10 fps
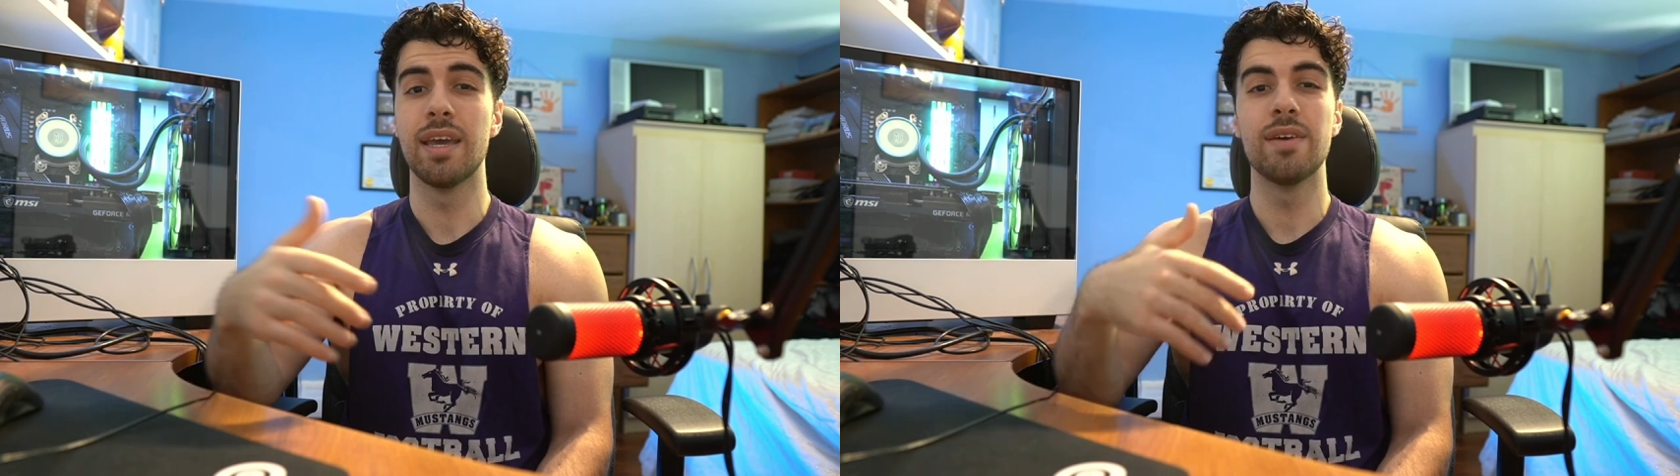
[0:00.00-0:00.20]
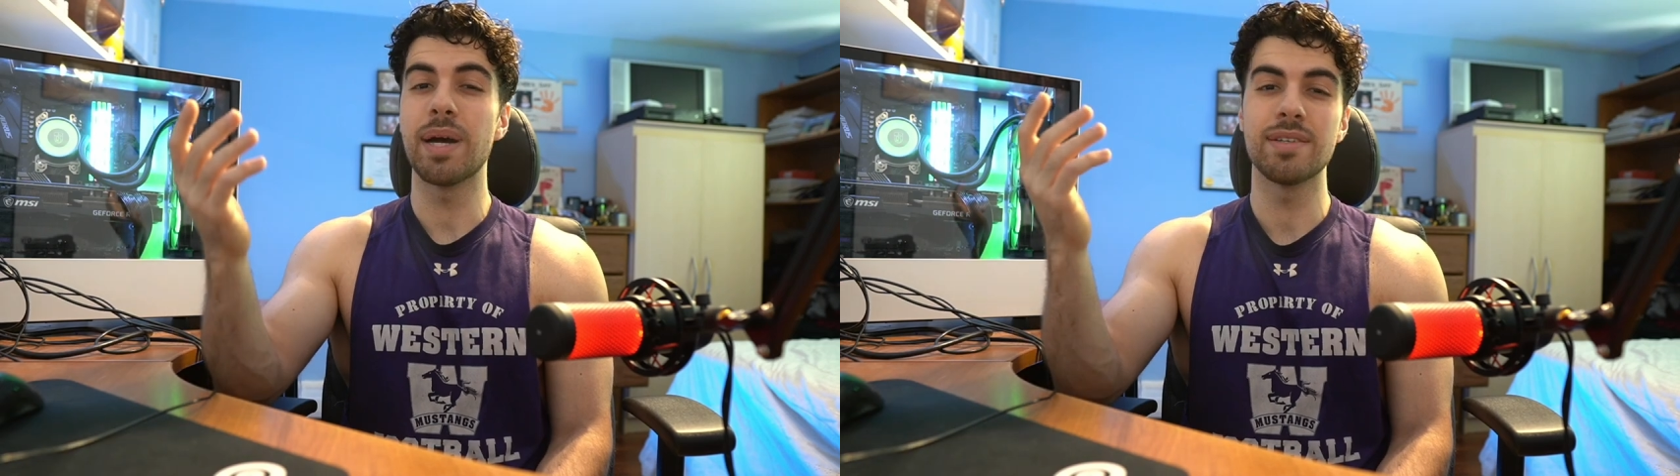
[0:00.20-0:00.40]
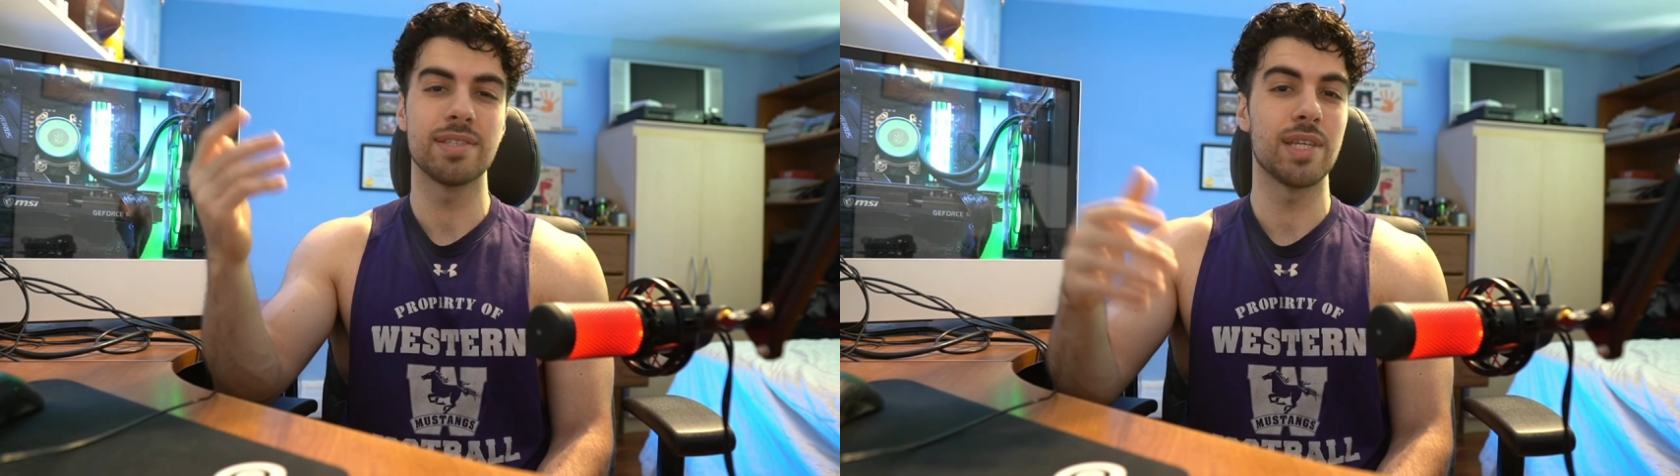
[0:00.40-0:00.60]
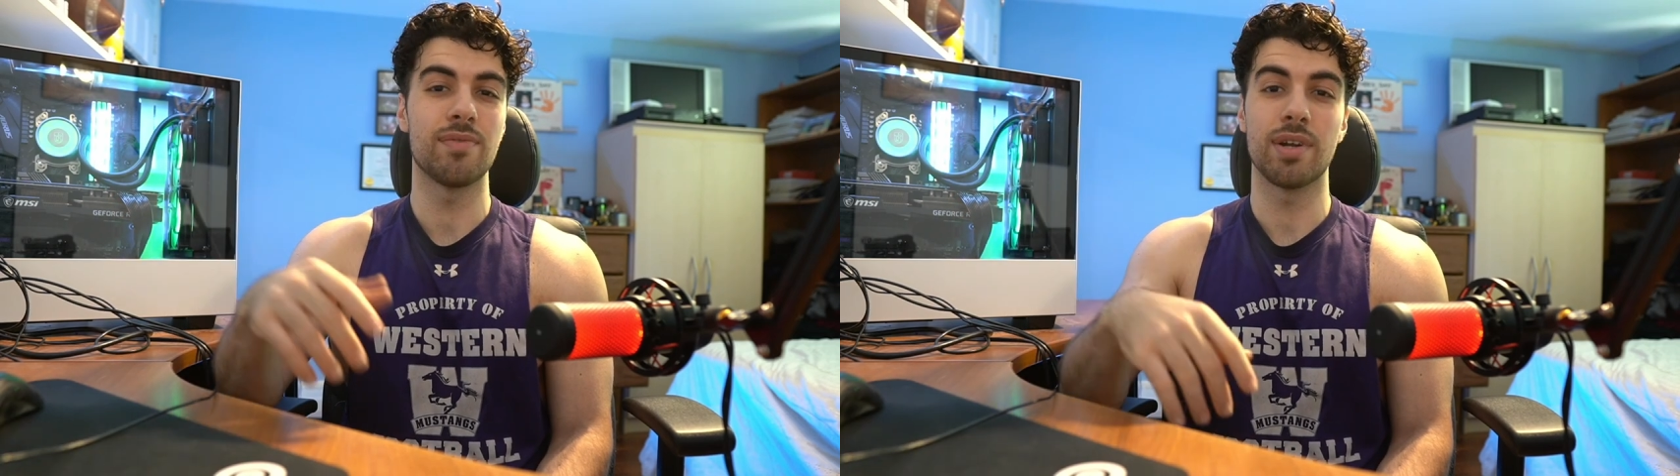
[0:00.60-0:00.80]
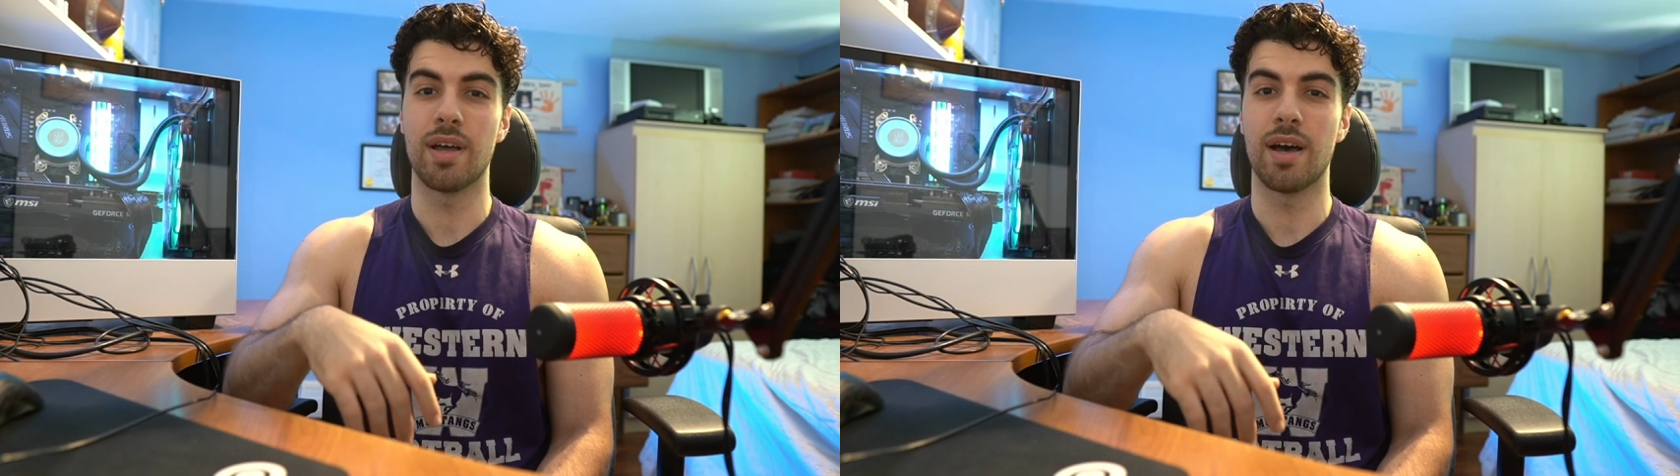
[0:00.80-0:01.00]
Five pounds is
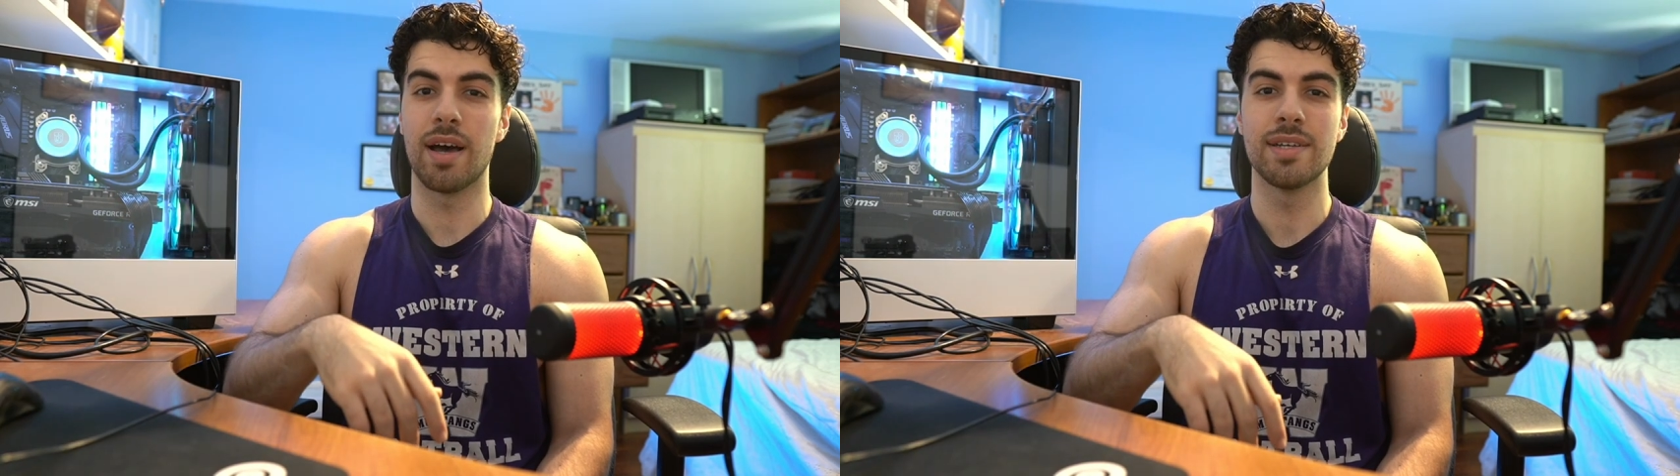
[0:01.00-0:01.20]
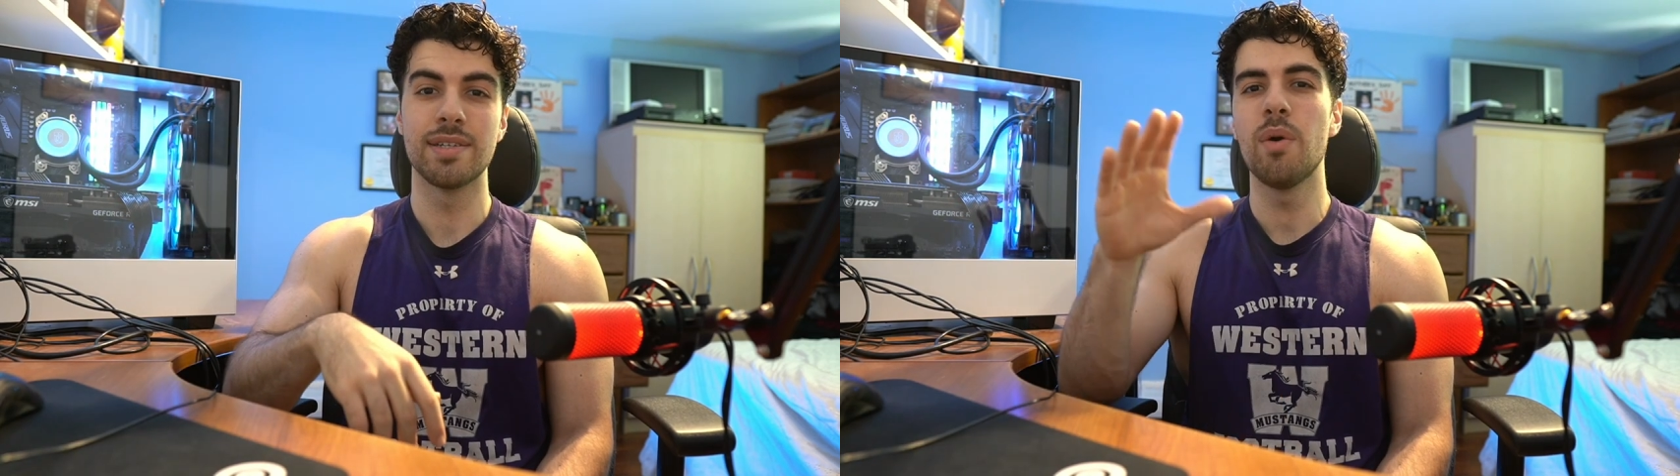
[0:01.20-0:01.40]
even a lot.